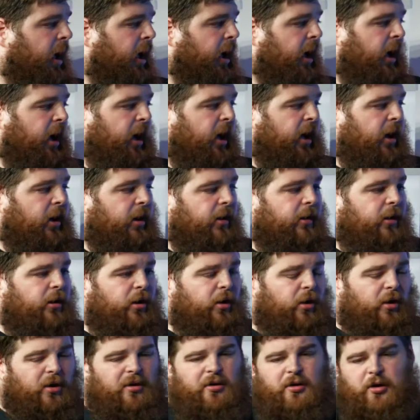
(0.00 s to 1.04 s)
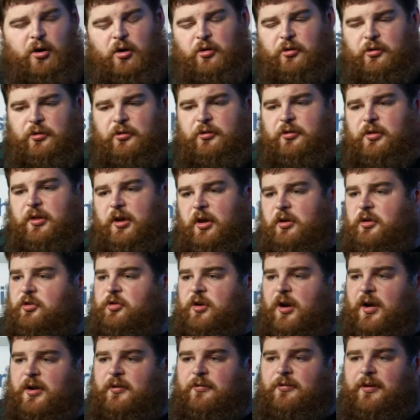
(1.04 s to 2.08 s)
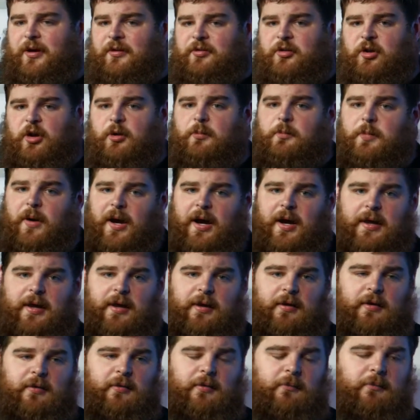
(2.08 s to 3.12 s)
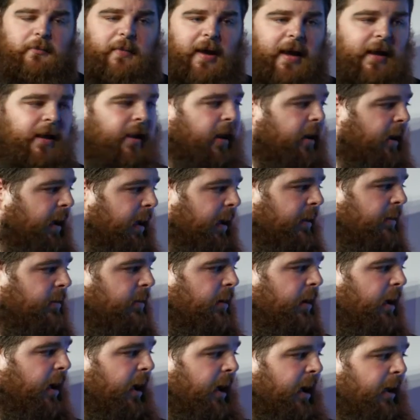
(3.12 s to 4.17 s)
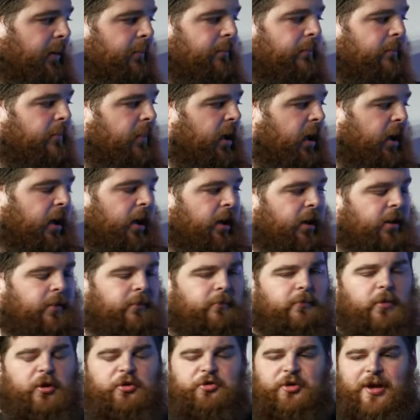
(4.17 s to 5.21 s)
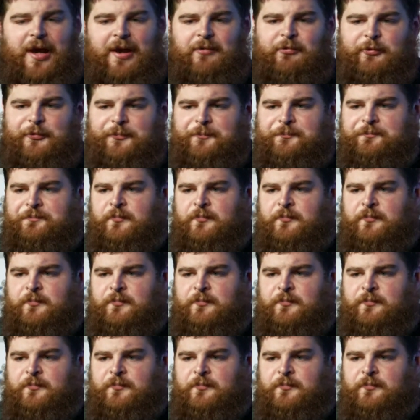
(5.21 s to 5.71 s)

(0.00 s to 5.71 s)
On the other side of that, though, by making it a must-have,